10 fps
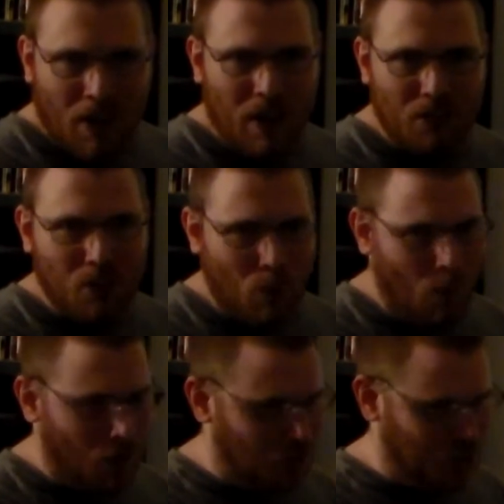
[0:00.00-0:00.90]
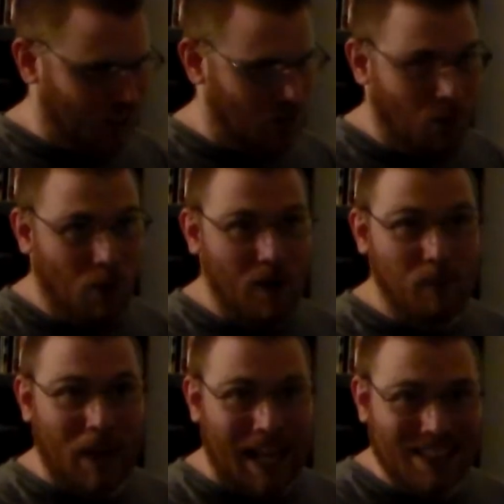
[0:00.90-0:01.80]
cause corners and
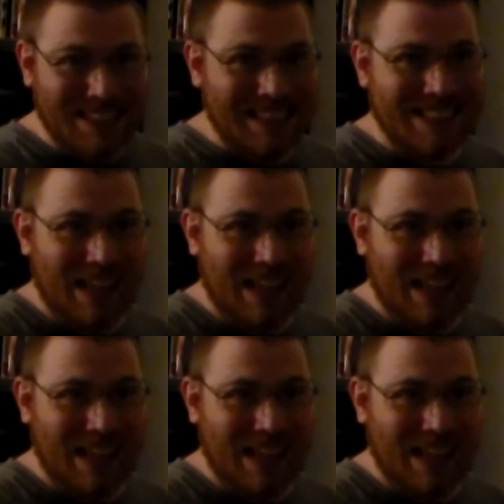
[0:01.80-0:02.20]
quarterbacks to